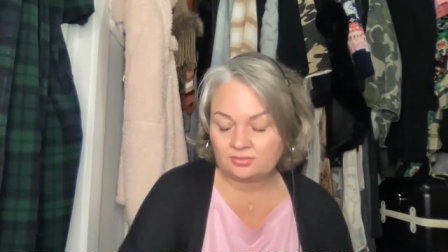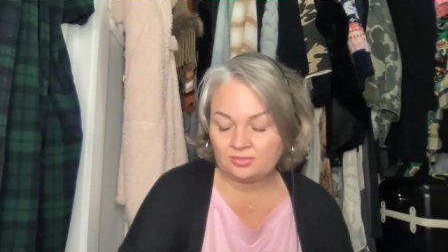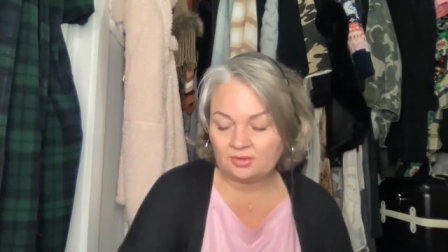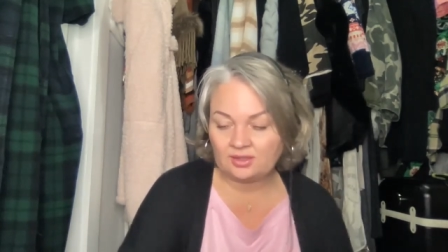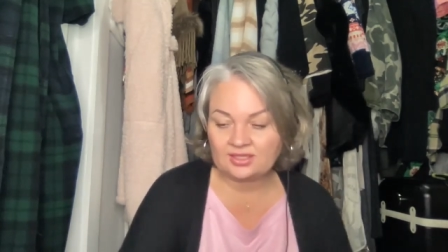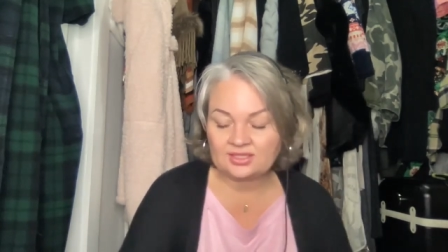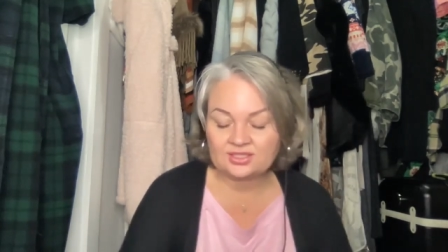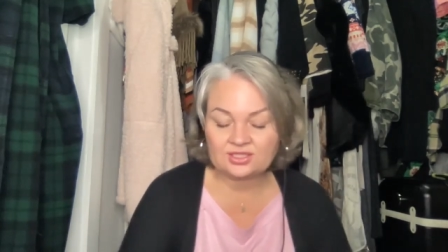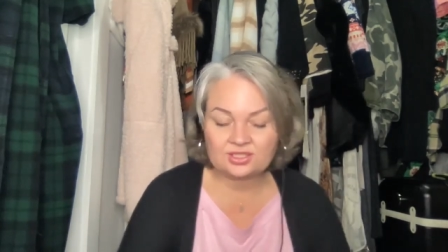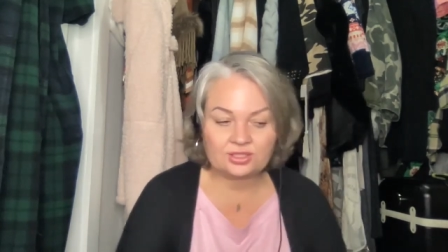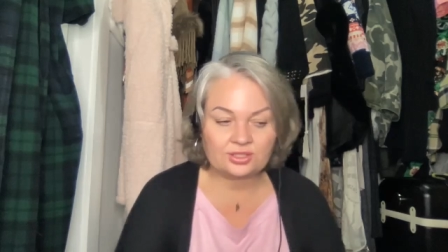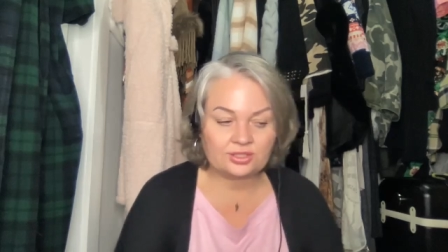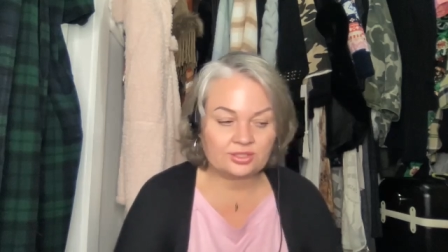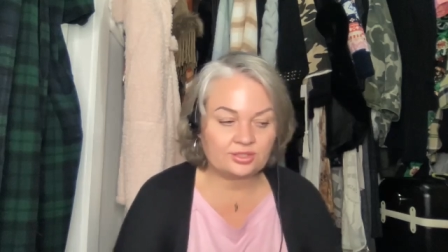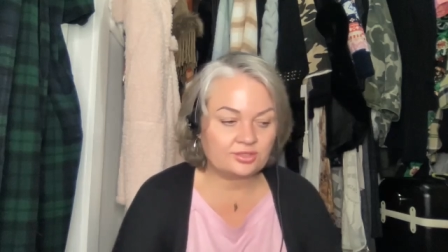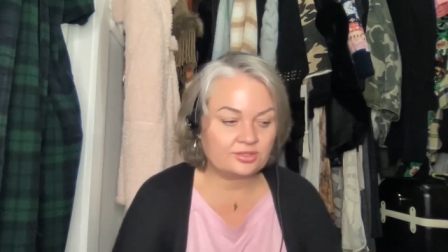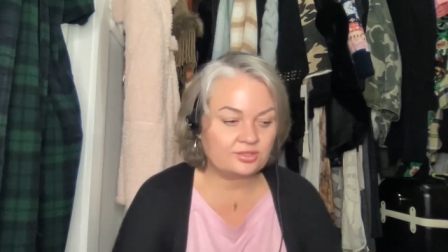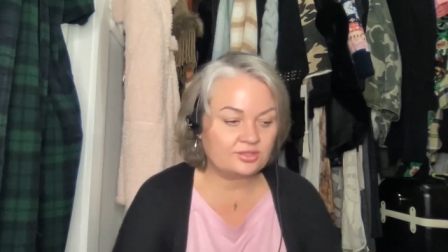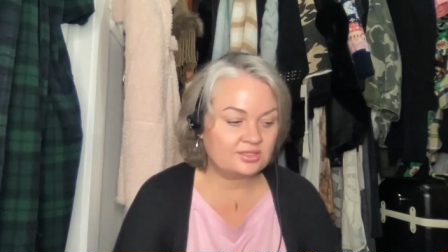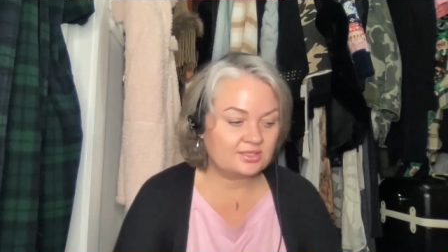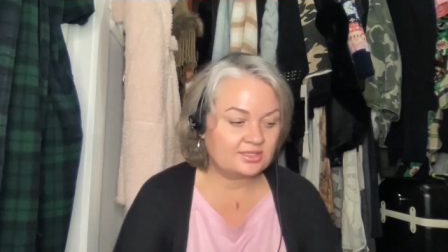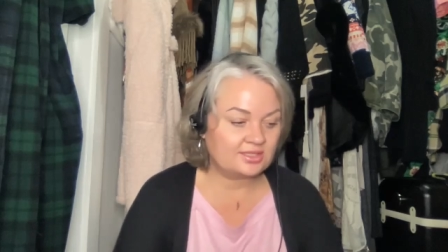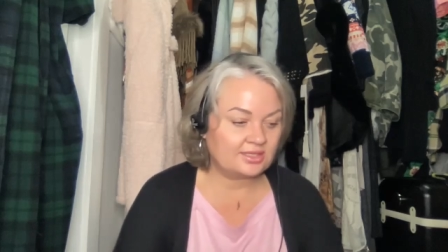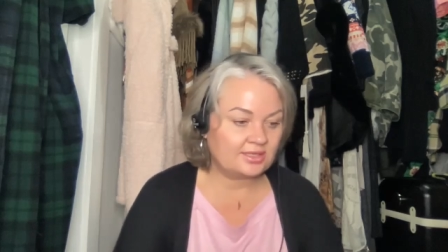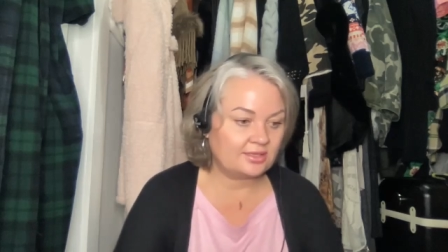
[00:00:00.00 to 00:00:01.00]

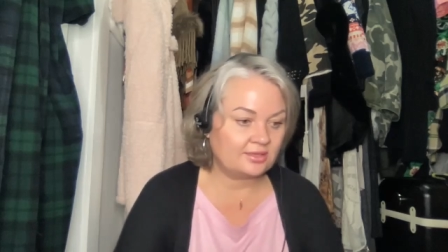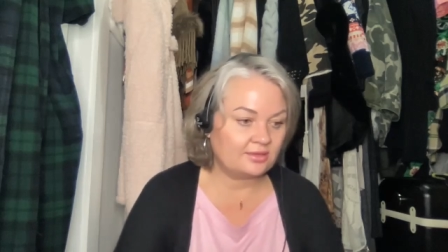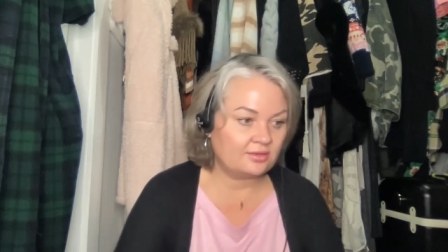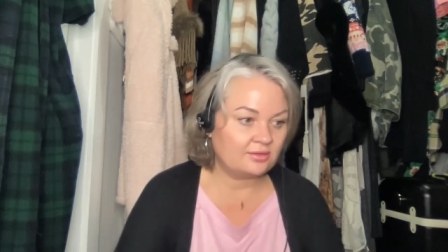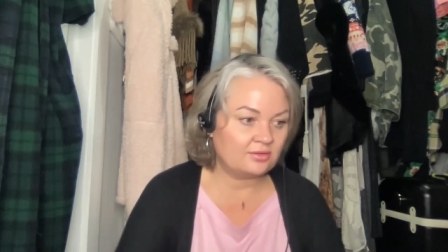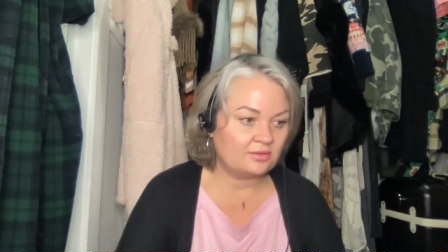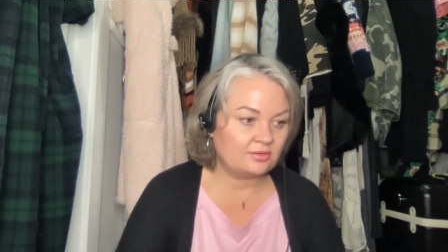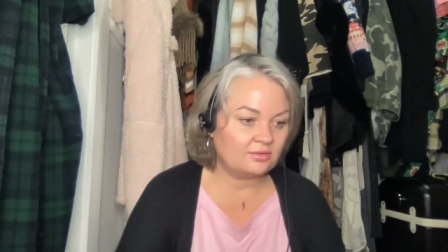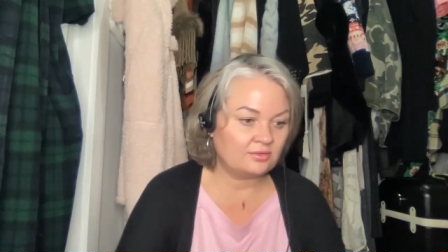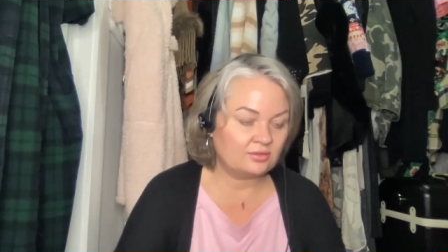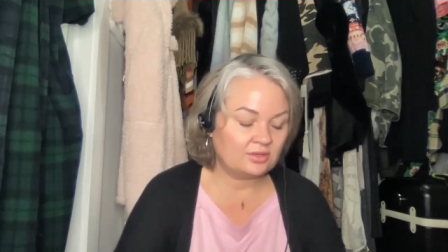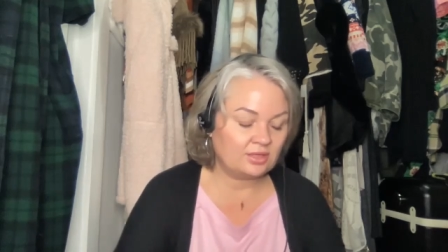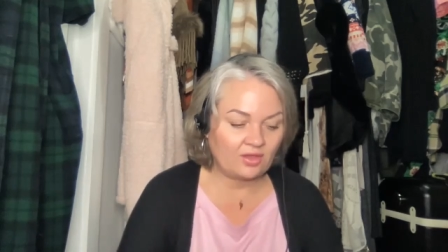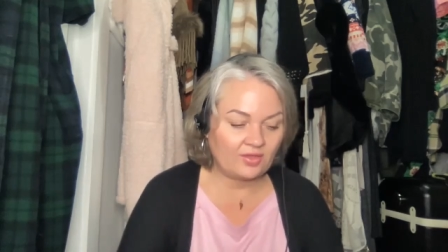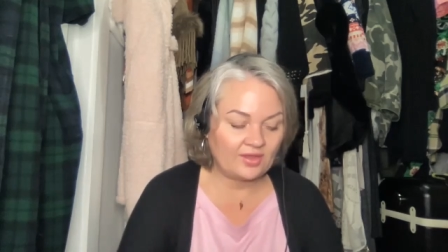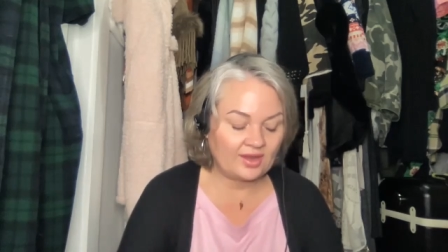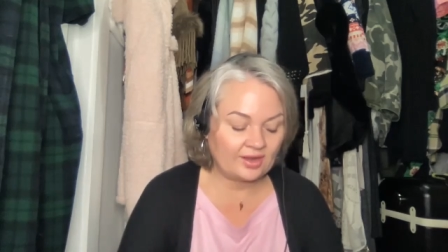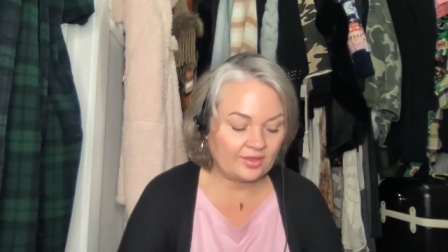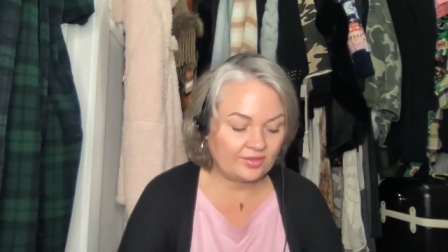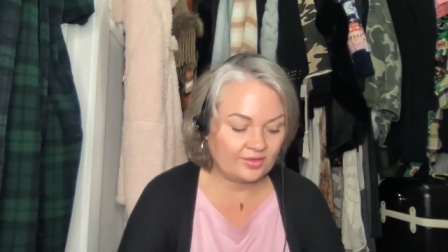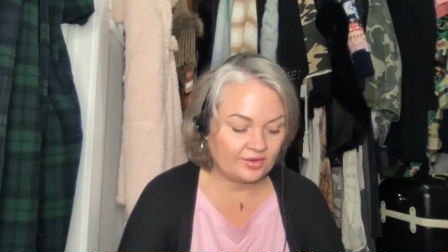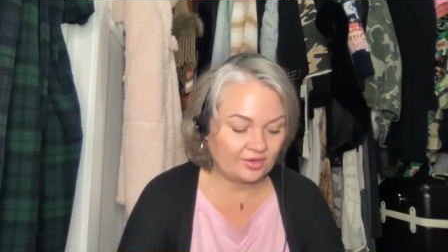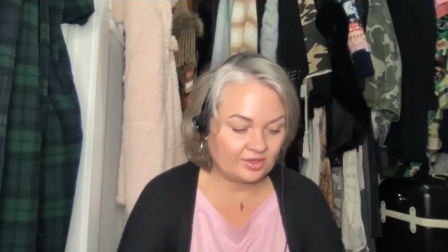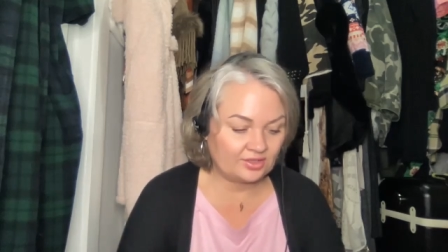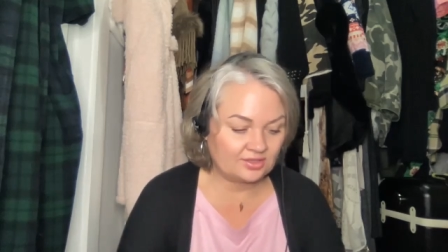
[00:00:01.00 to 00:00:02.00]
listeners and all
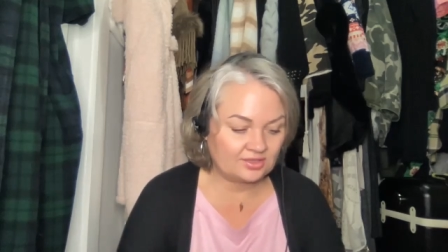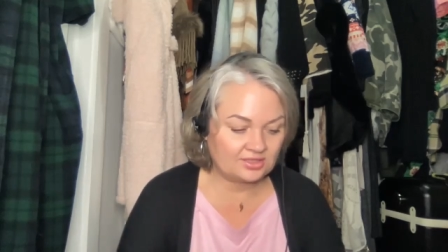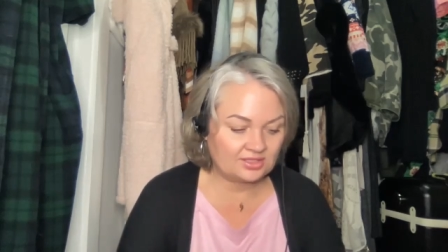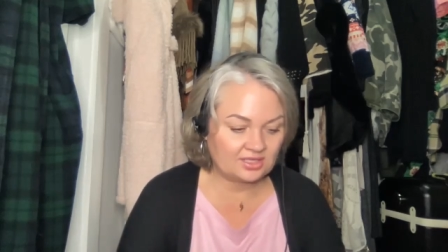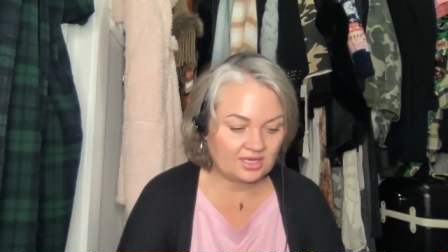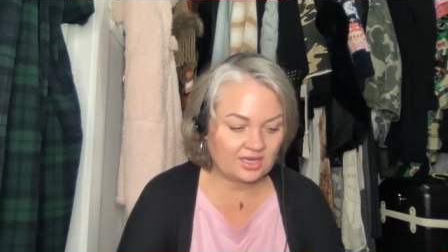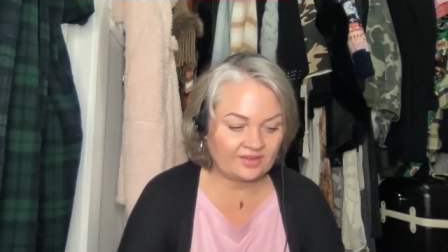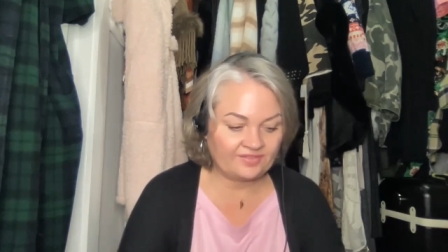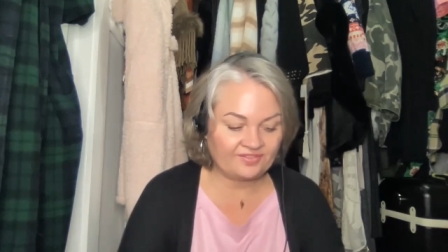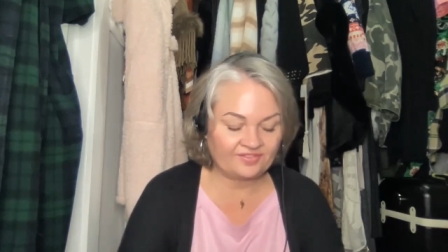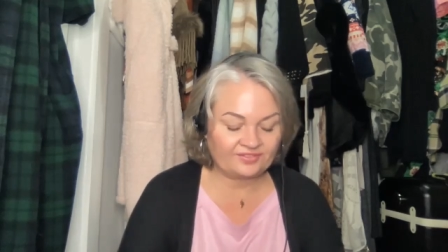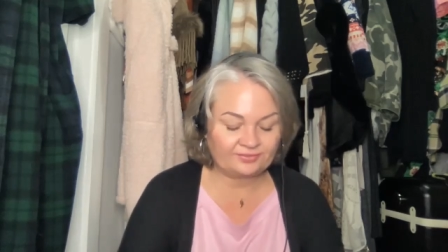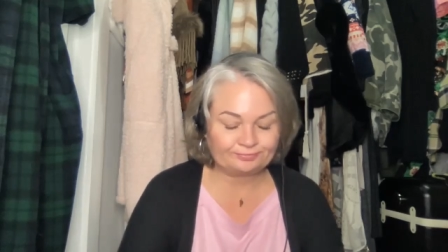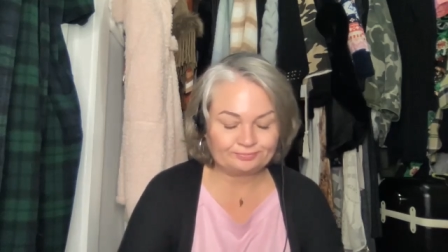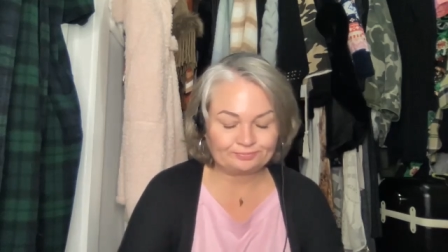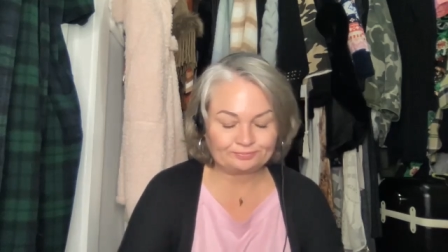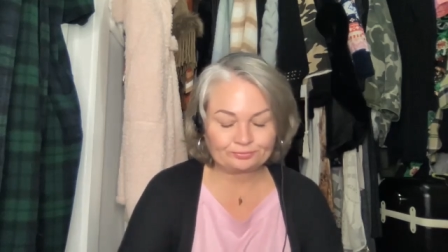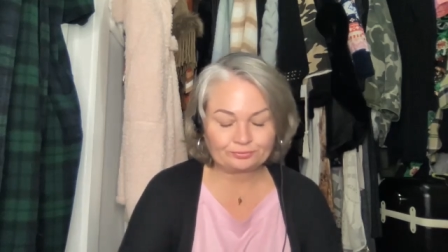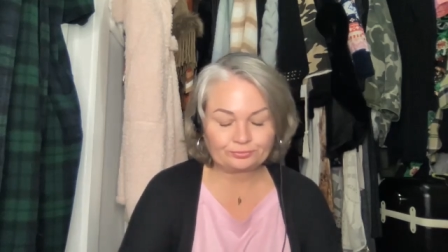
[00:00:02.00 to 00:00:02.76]
that other good stuff.